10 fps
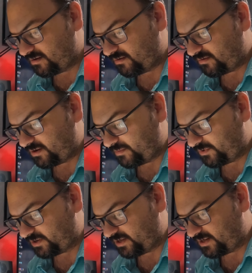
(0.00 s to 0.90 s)
Oh yeah, I'm
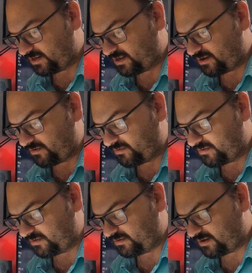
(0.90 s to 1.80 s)
looking at it now.
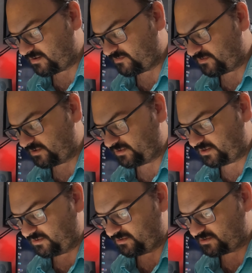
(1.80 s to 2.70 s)
Definitely
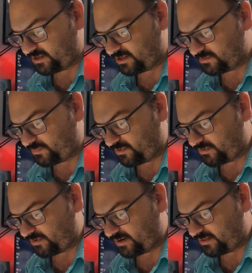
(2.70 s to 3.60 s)
looks like it's
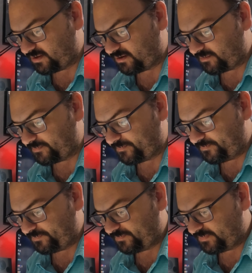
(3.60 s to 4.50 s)
broke right there.
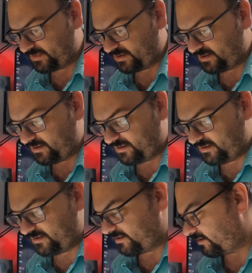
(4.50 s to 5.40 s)

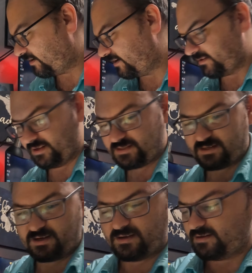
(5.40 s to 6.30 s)
All right, let's
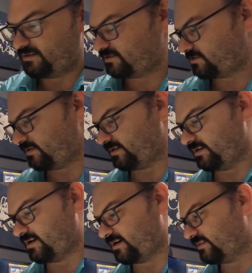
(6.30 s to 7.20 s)
go ahead
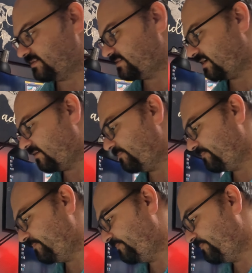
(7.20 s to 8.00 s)
and knock this out,